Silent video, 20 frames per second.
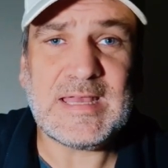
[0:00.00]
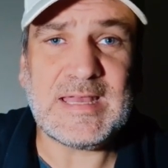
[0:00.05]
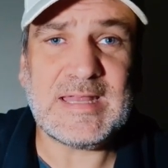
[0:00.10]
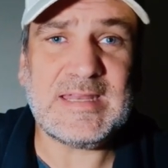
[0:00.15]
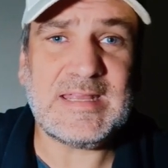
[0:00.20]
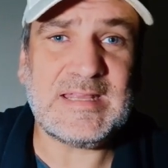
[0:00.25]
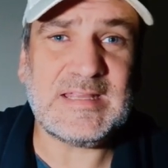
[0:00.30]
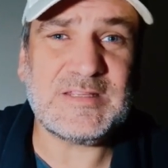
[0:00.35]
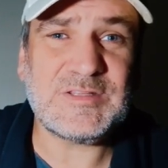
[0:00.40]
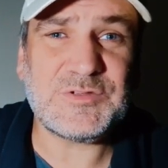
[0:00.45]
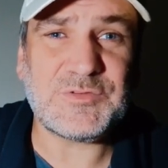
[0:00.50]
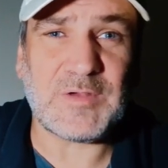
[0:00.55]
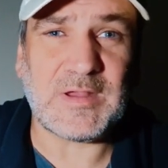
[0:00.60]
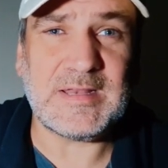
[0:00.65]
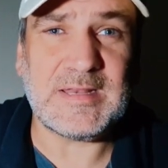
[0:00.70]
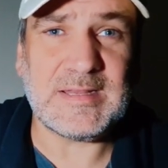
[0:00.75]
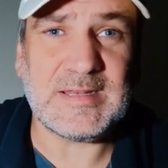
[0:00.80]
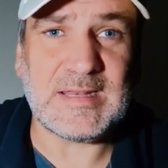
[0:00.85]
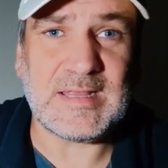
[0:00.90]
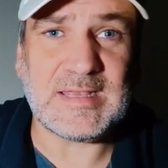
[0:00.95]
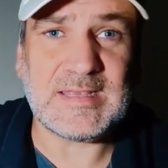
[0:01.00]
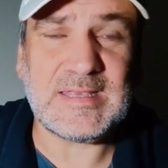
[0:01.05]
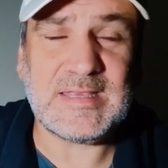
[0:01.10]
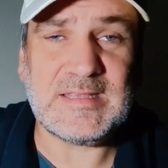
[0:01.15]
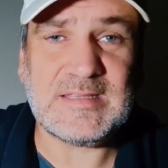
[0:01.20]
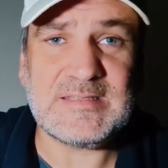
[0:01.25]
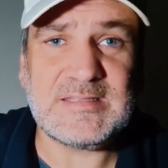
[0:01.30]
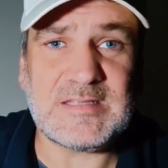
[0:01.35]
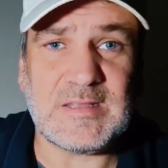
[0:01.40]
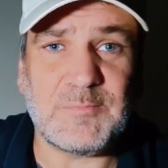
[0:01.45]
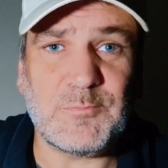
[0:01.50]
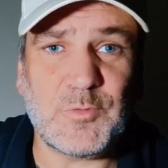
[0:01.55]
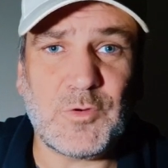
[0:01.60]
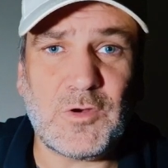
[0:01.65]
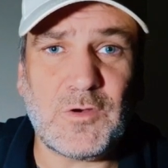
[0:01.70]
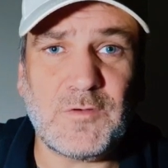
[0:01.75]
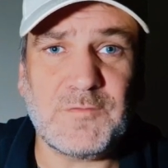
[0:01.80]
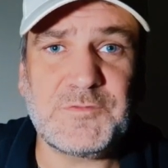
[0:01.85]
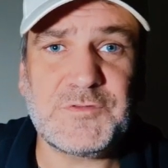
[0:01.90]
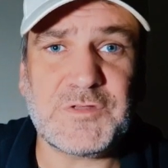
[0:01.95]
and his trailing leg is
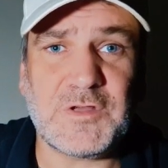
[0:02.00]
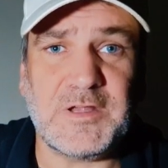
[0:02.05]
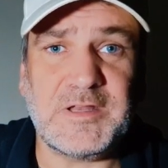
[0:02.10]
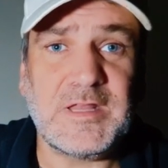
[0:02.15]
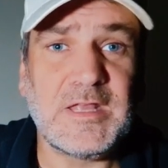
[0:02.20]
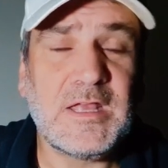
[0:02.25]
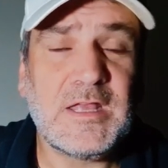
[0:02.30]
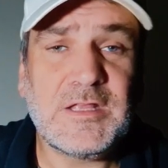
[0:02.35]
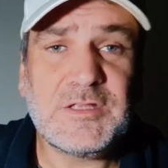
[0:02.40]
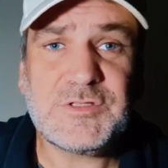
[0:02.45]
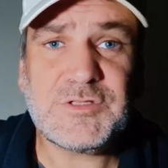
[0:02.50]
somewhat offside.